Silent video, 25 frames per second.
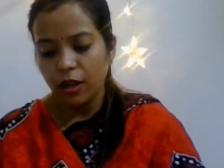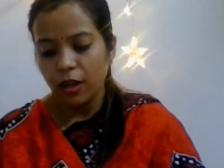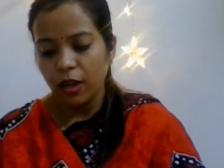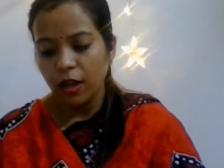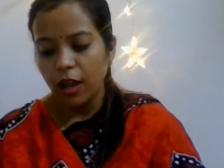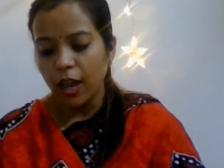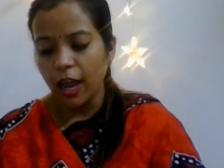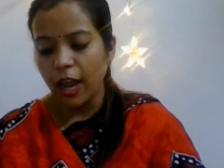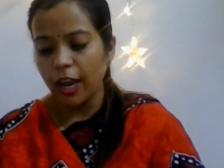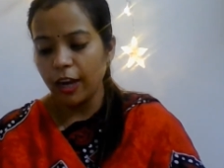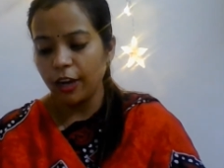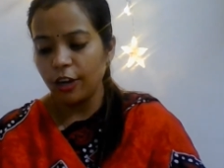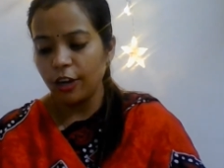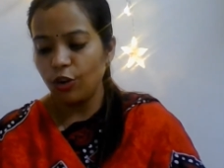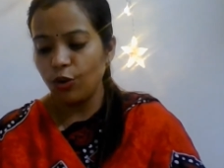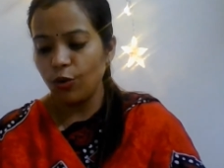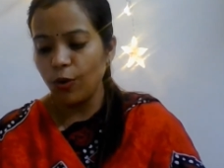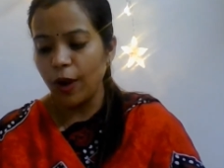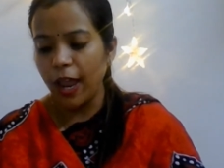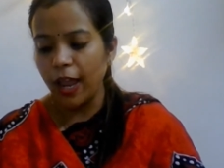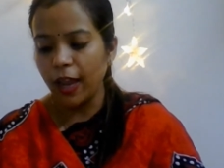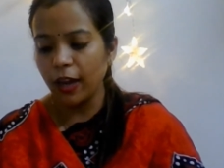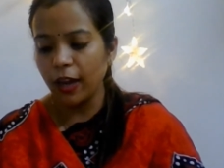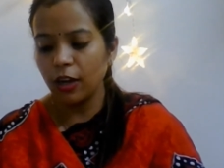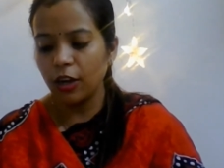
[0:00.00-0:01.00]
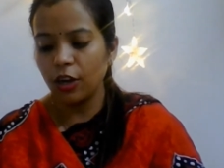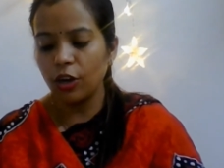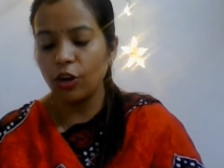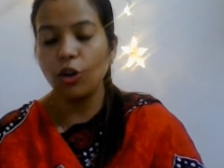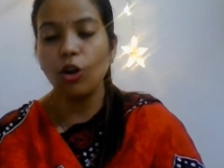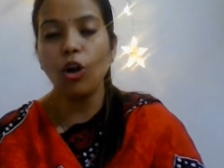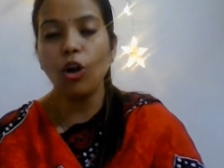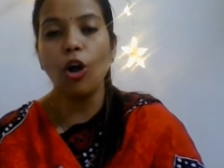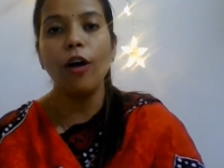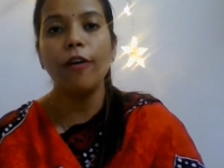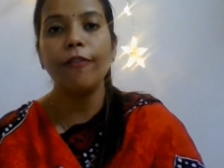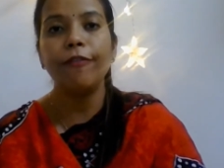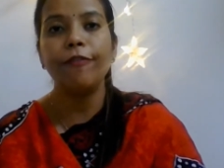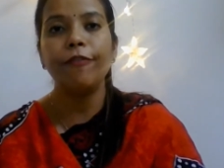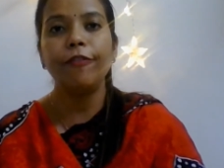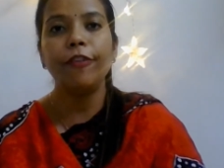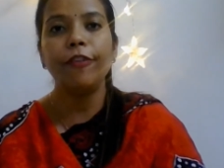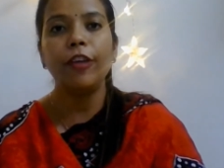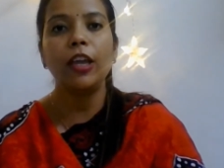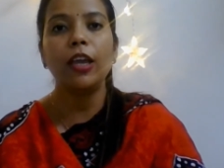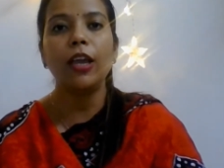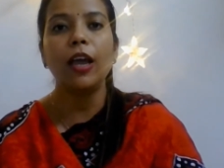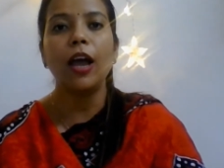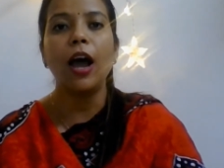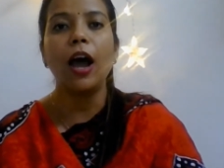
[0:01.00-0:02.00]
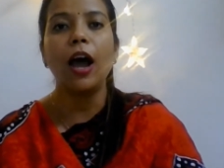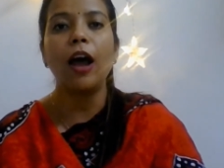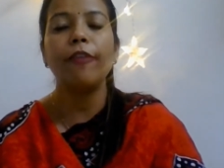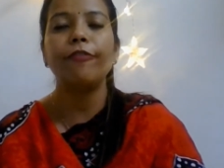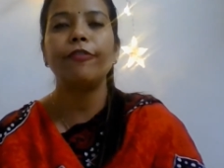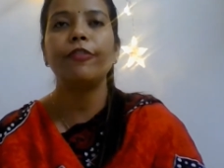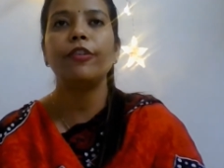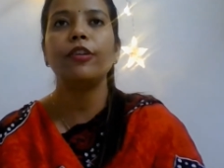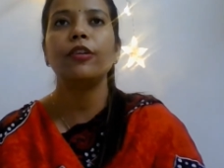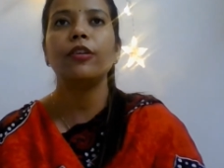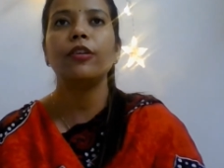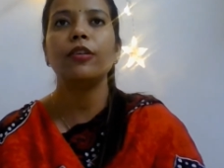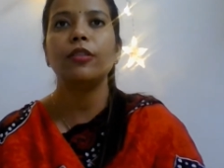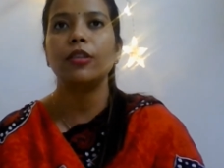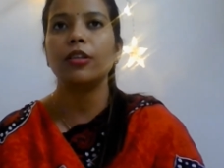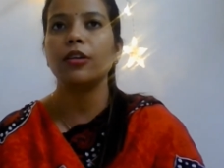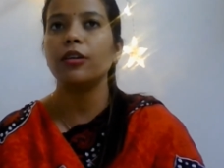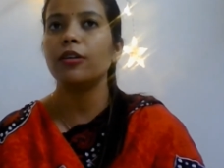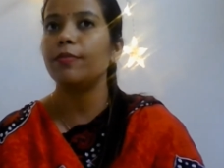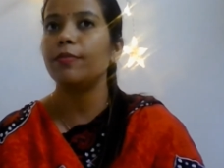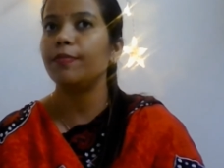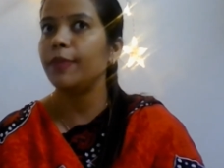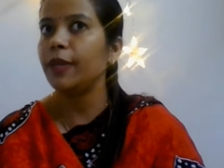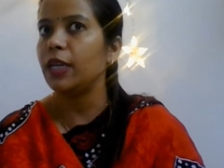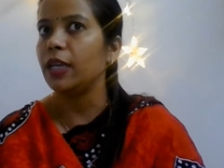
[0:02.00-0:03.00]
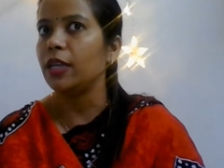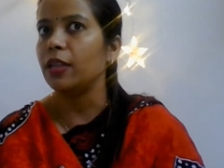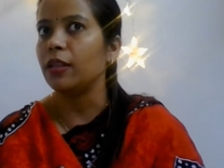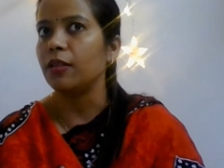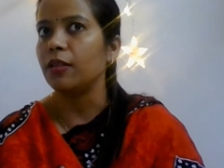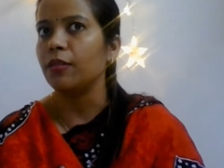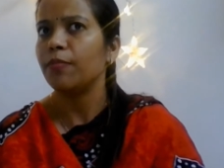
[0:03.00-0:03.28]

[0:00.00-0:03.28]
I drank coffee after the meal.